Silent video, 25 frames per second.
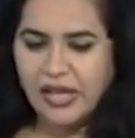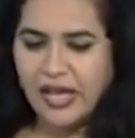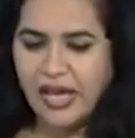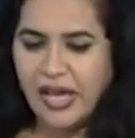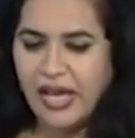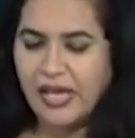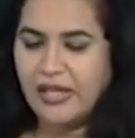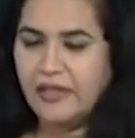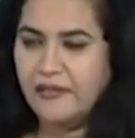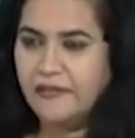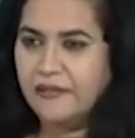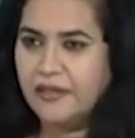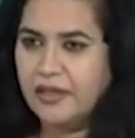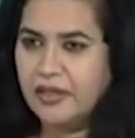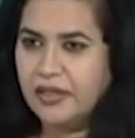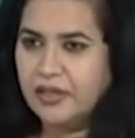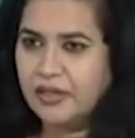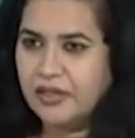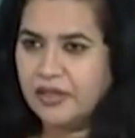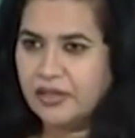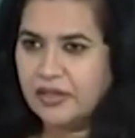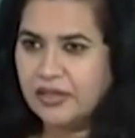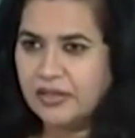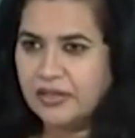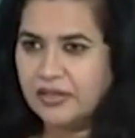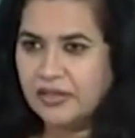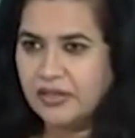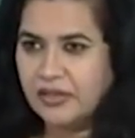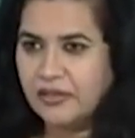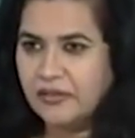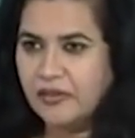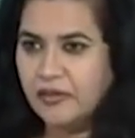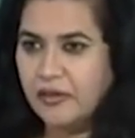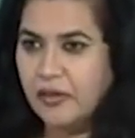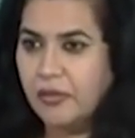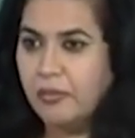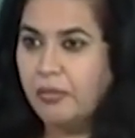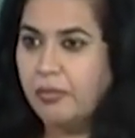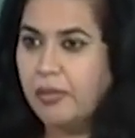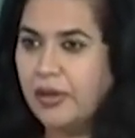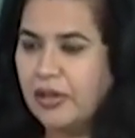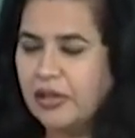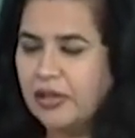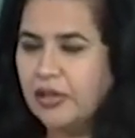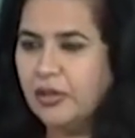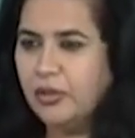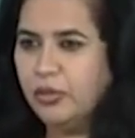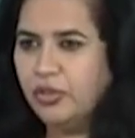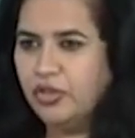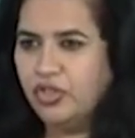and figurative
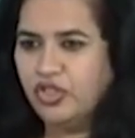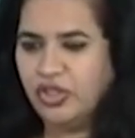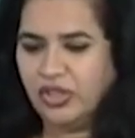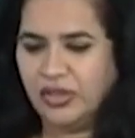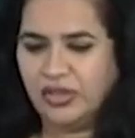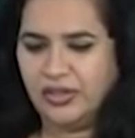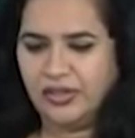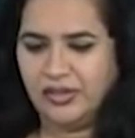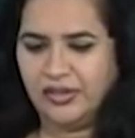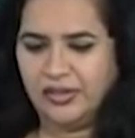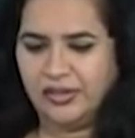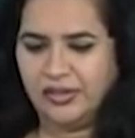pollution.